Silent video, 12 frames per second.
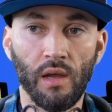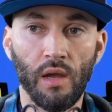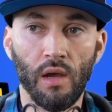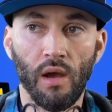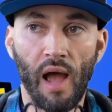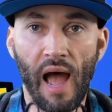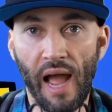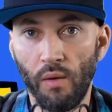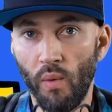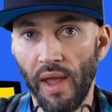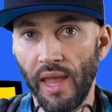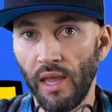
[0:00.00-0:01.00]

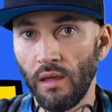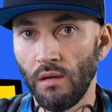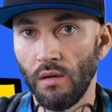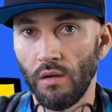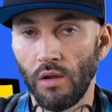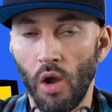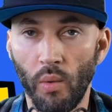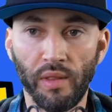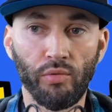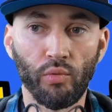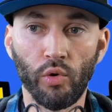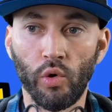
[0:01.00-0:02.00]
highway going
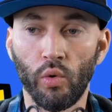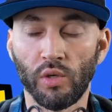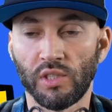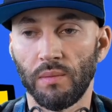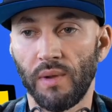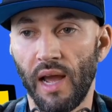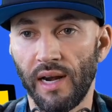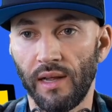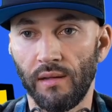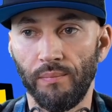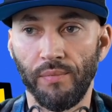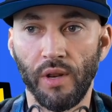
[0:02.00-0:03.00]
through, or some kind
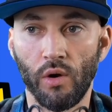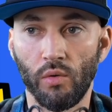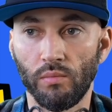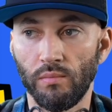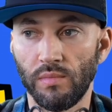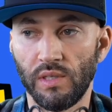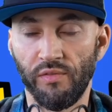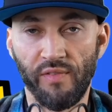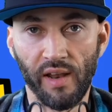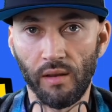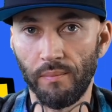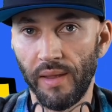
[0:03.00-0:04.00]
of
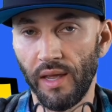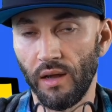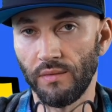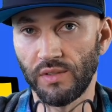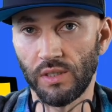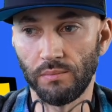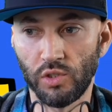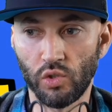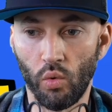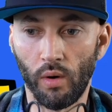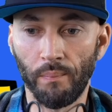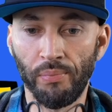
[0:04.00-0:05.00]
development of some
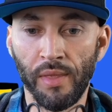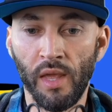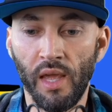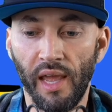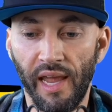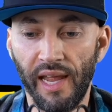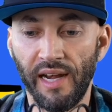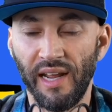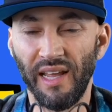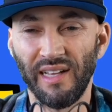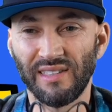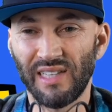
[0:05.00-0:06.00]
sort, and
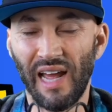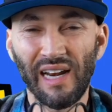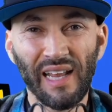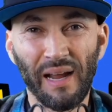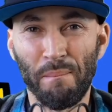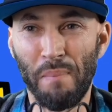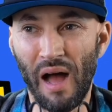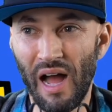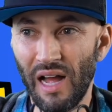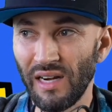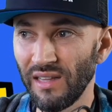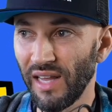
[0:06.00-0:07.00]
it's kind of like a
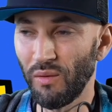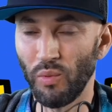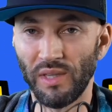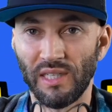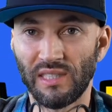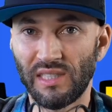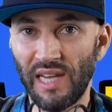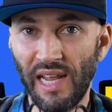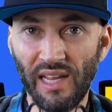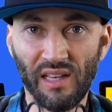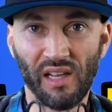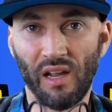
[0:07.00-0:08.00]
bond, like with the state
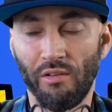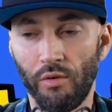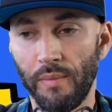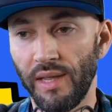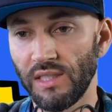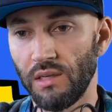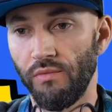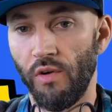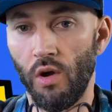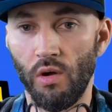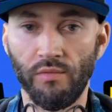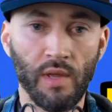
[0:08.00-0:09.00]
and the government is
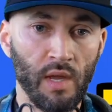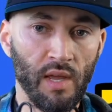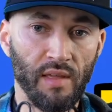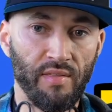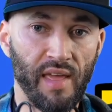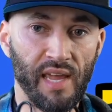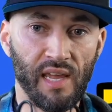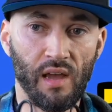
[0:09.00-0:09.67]
involved. They